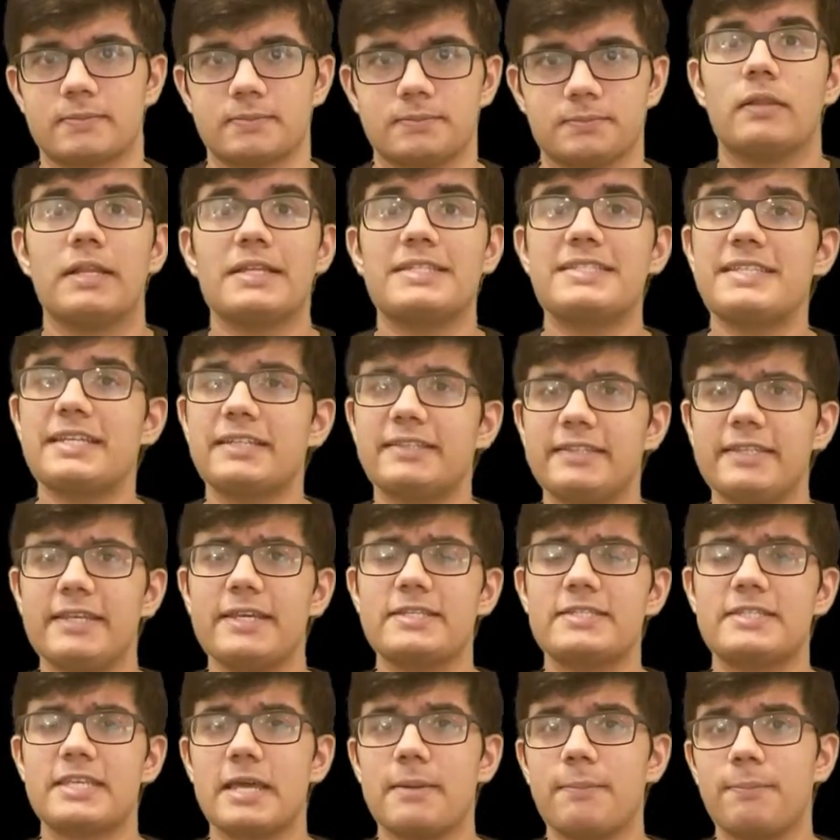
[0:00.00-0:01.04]
Let's take the
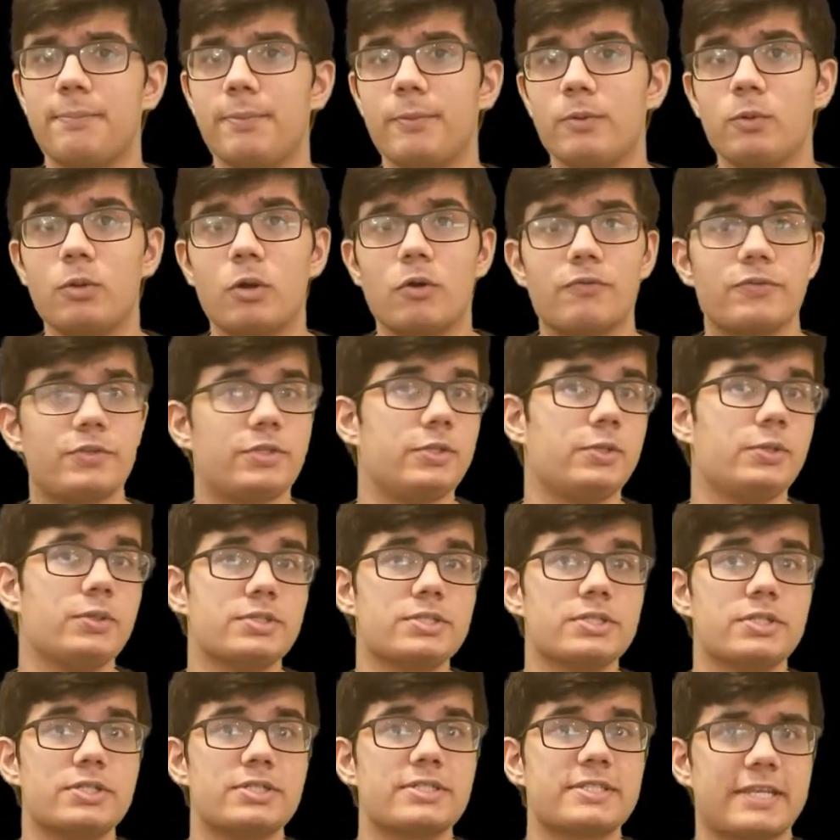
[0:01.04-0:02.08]
example of
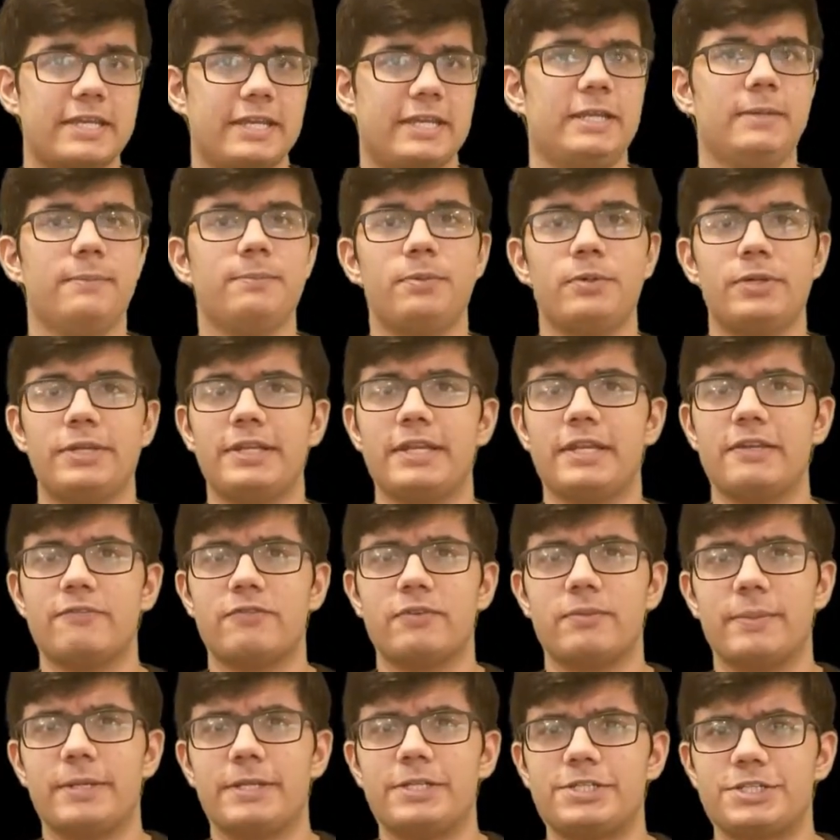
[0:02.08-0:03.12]
users inputting
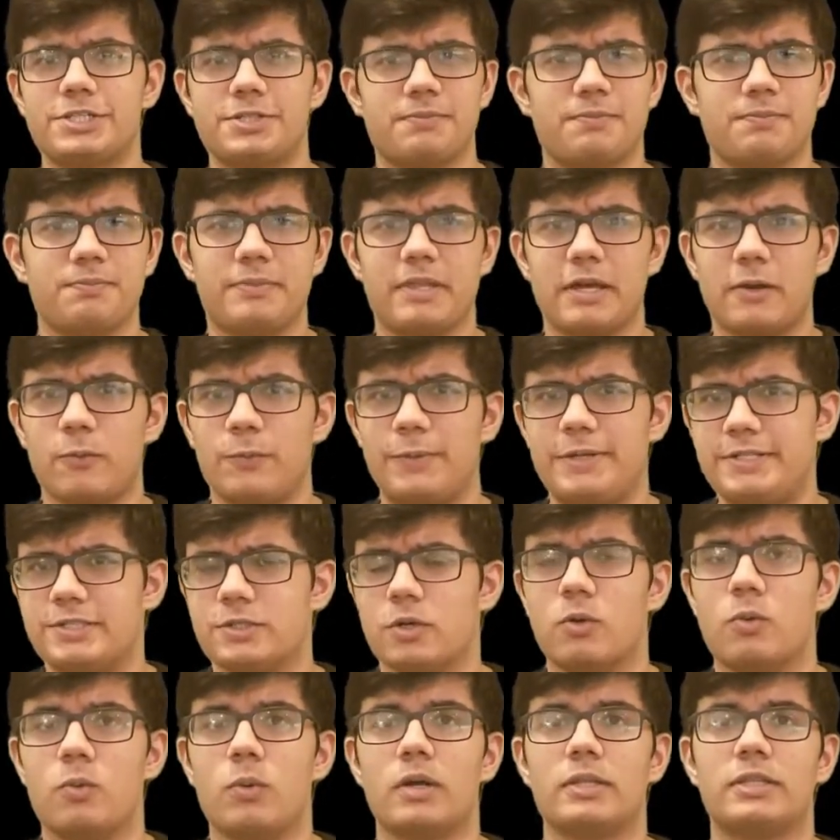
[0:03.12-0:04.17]
information that we
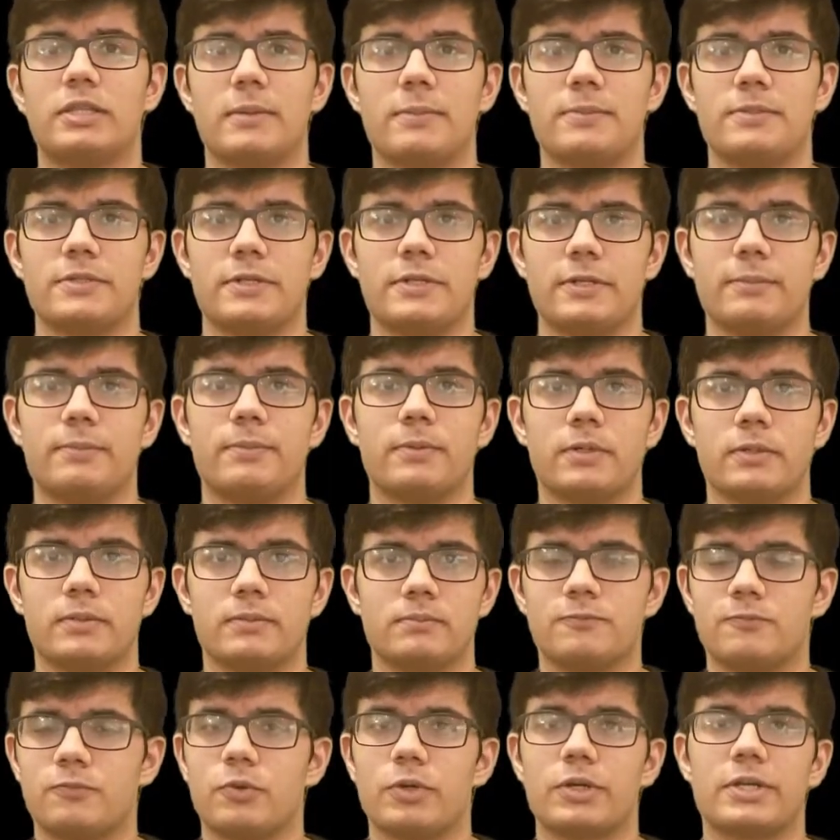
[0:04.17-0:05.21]
don't want them to input.
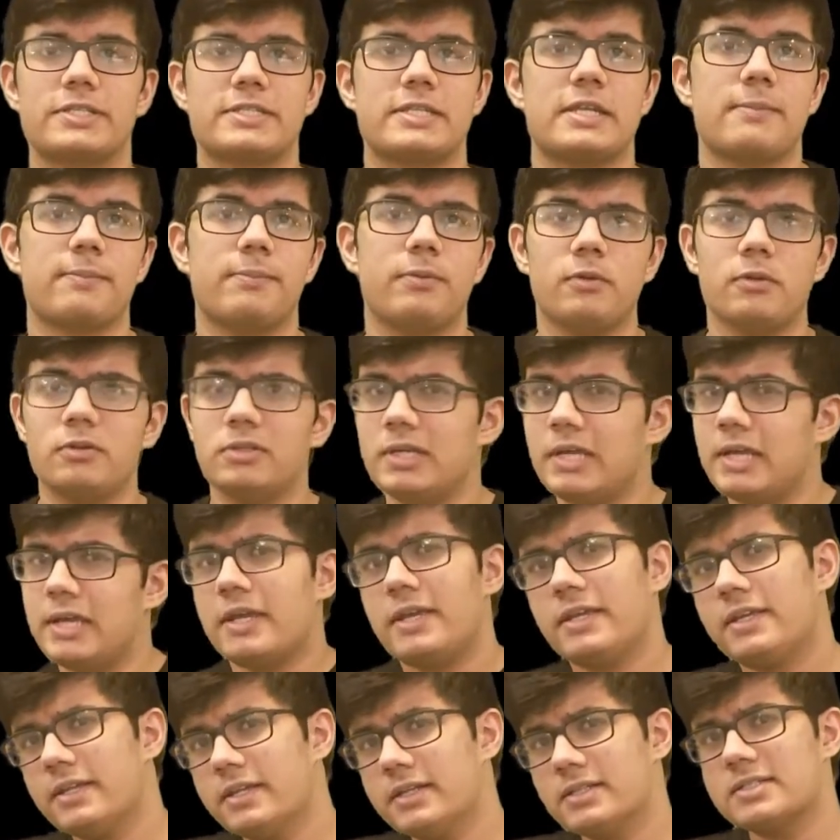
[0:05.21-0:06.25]
For example,
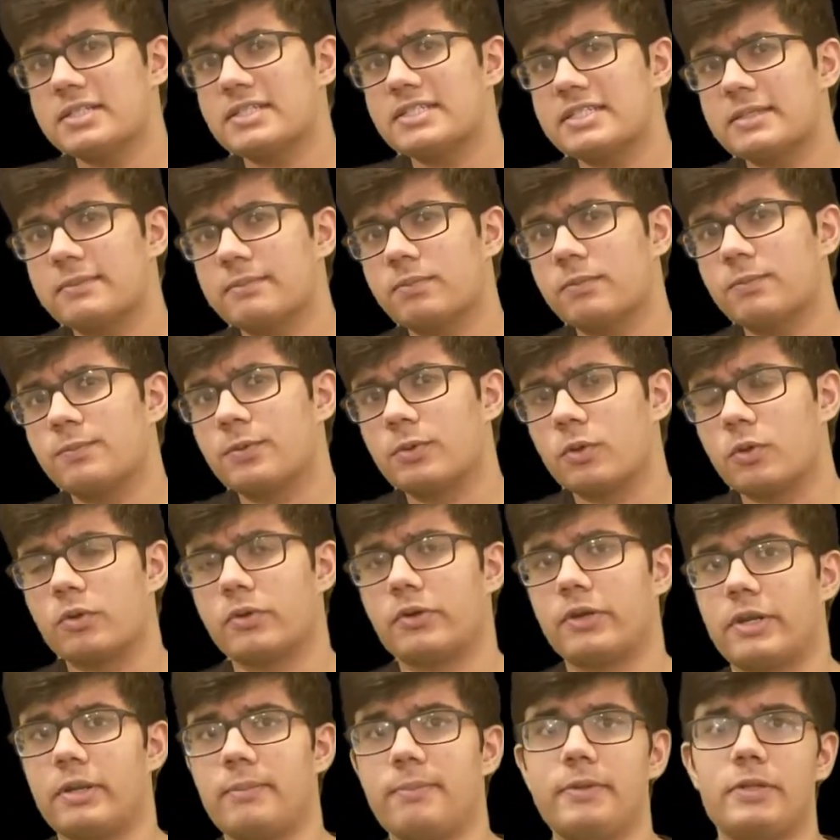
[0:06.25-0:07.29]
here's a simple
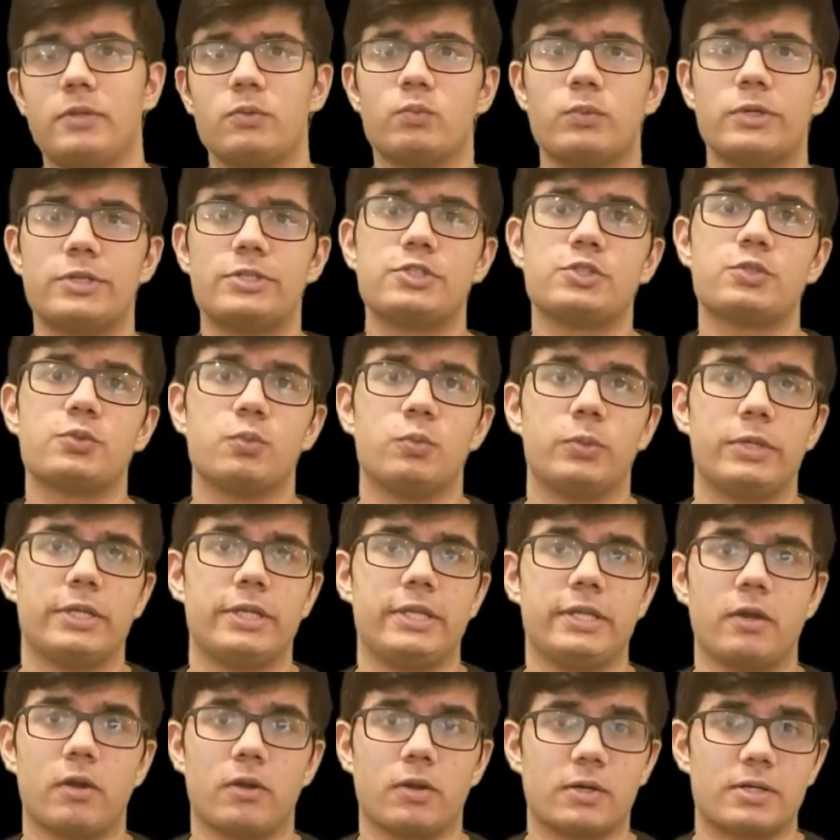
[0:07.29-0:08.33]
program in which
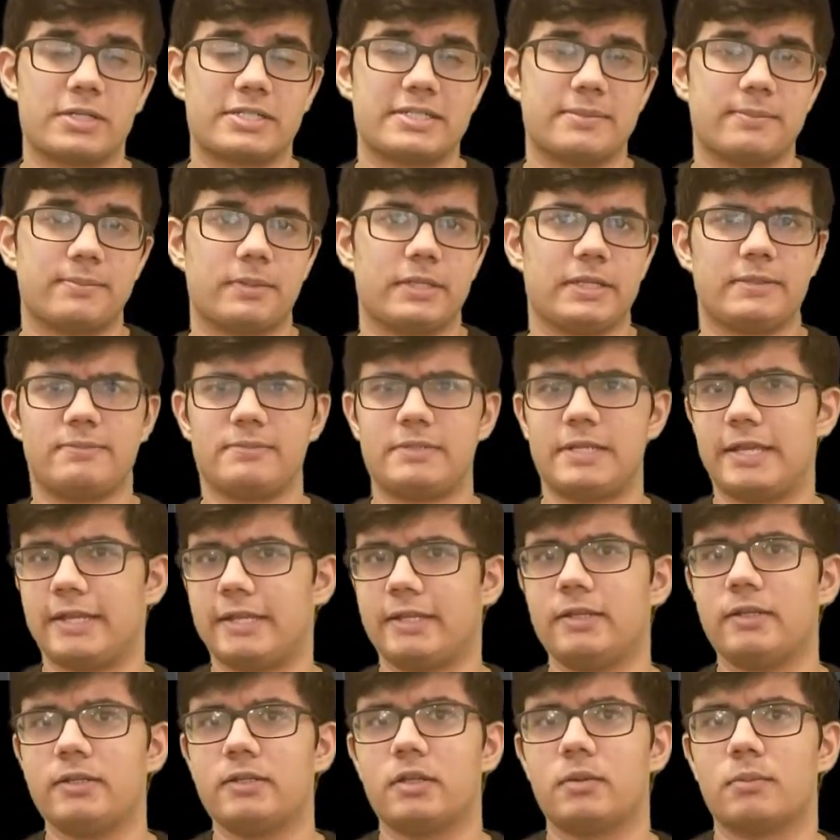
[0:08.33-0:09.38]
we are simply
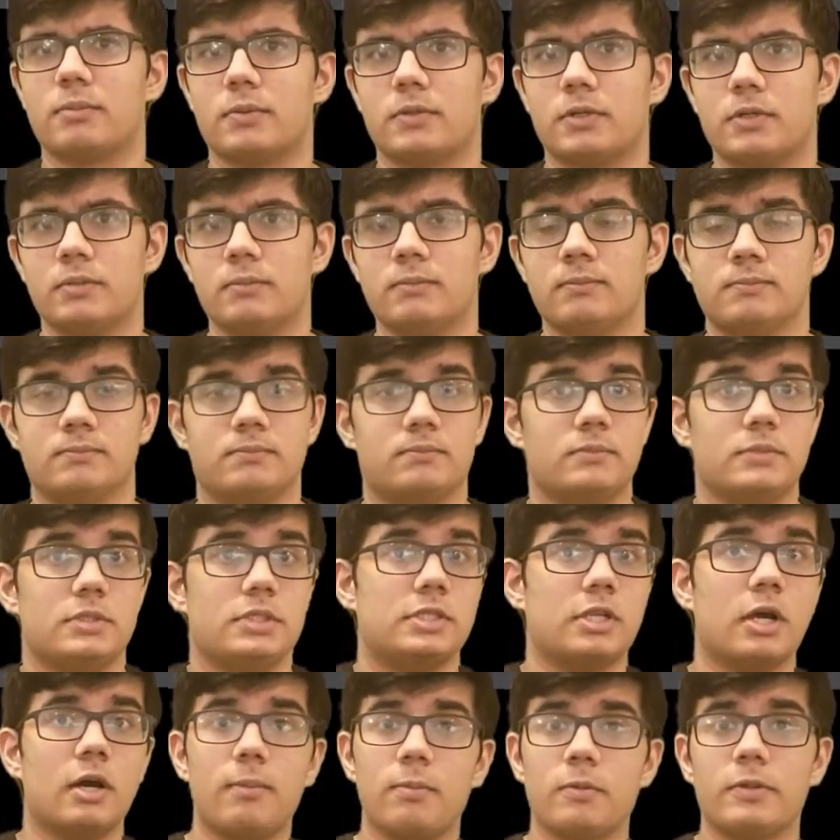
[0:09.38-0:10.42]
taking a number,
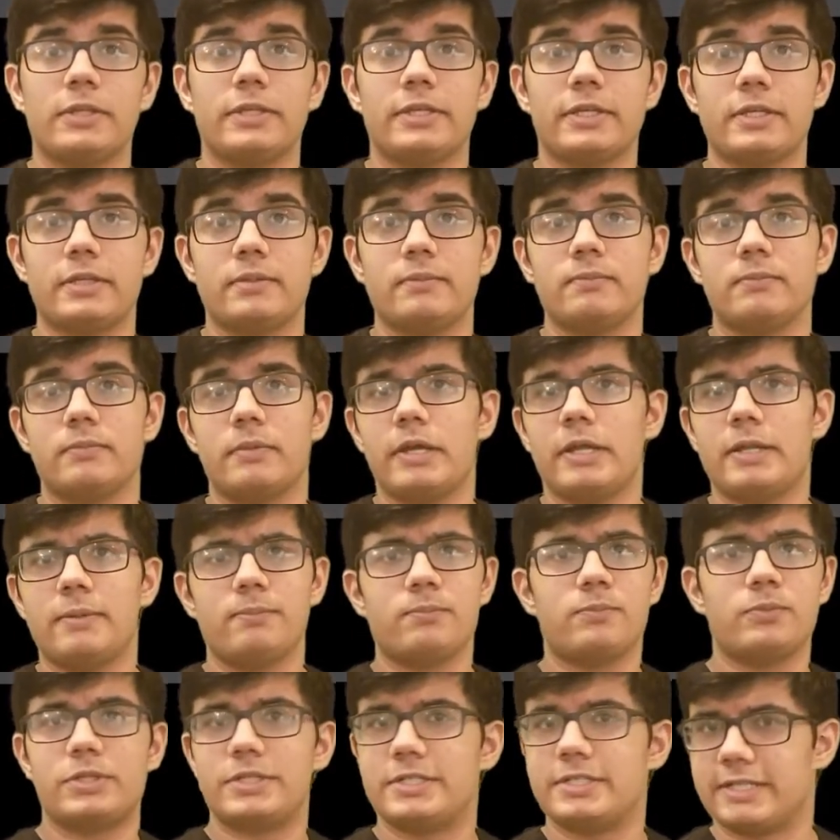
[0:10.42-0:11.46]
doubling it, and
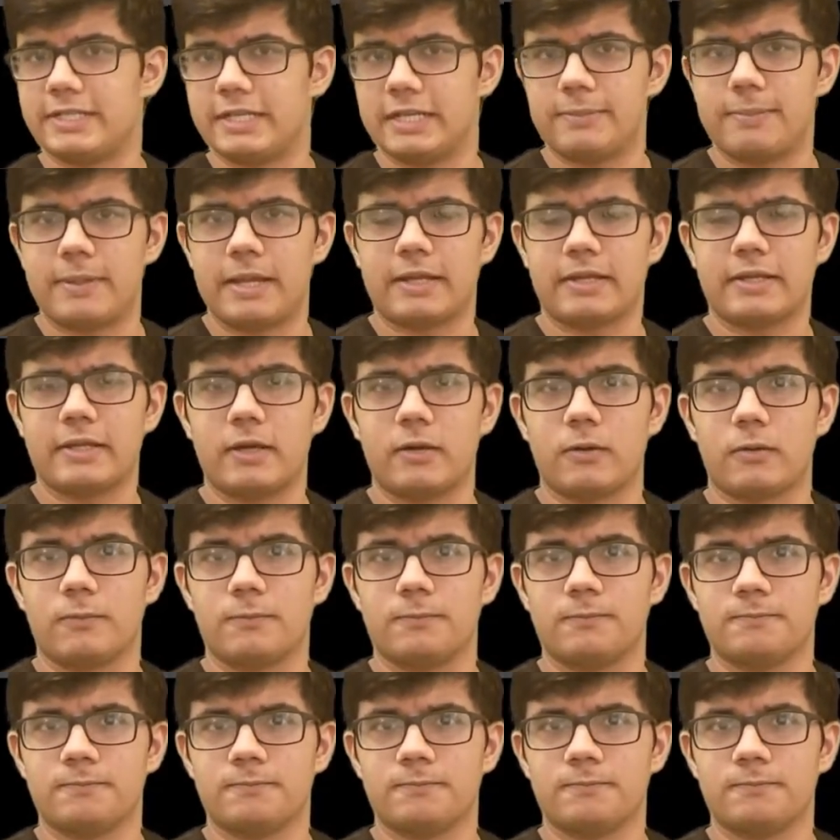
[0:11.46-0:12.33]
printing it back out.